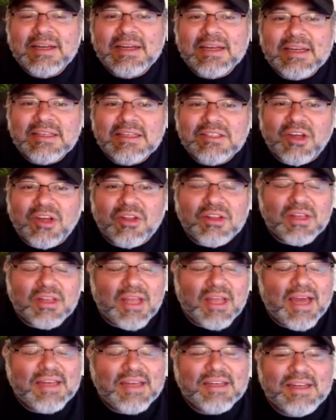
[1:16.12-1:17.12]
is on the
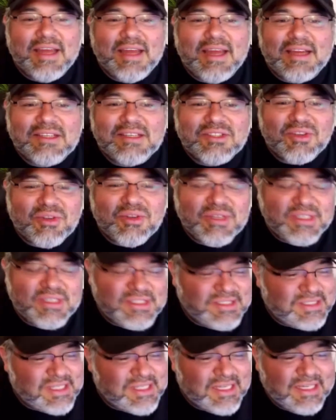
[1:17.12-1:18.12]
line today, so
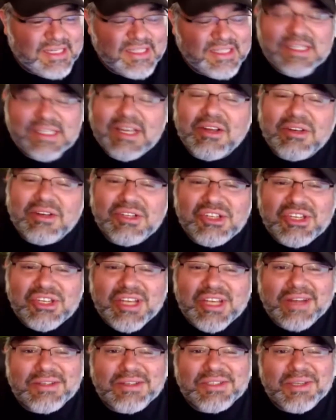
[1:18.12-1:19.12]
he's here to
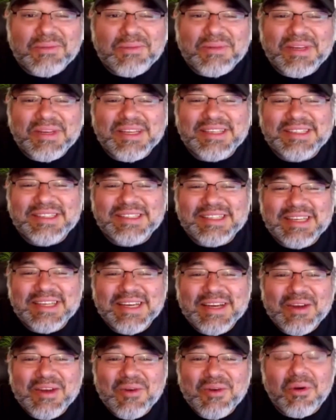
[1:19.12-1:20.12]
share some of his,
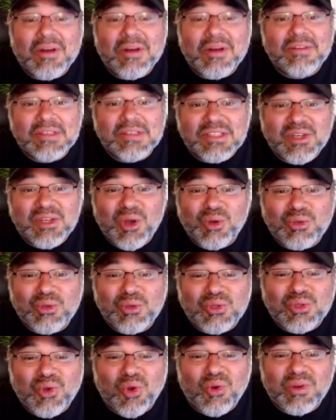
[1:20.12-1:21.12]
one of his ghost
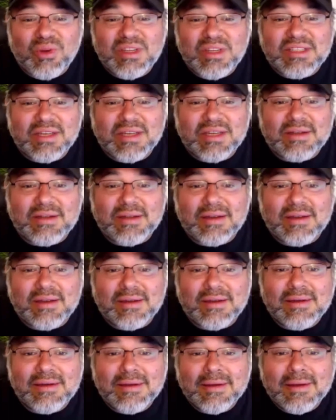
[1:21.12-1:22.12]
stories and
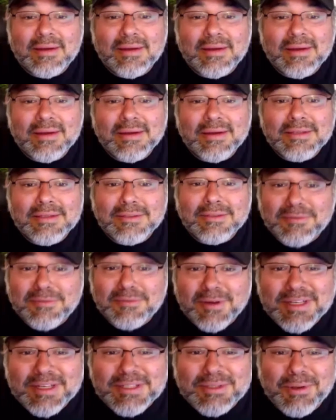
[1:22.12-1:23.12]
some
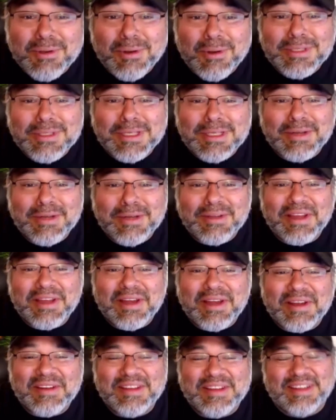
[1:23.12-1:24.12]
funny stories here and
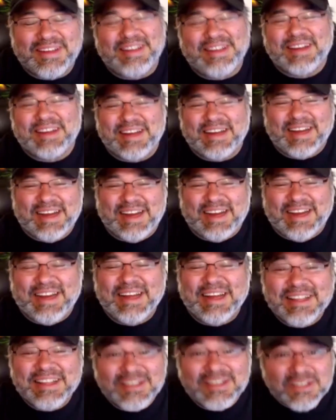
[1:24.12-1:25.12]
there.
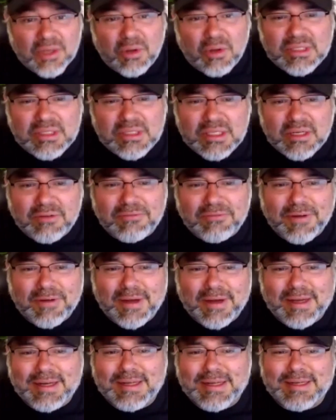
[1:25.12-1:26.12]
There's always a little
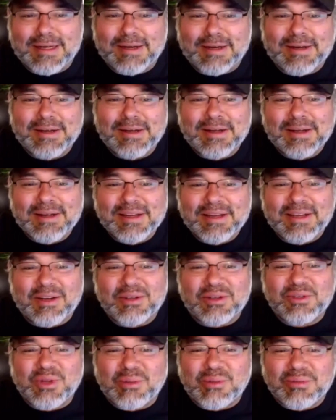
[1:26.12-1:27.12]
fun in our
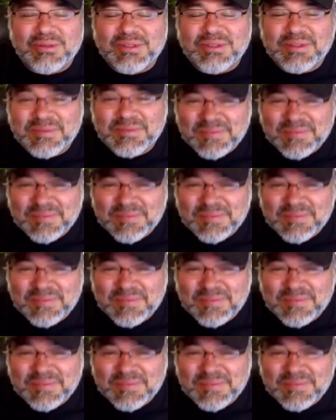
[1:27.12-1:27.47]
troubles.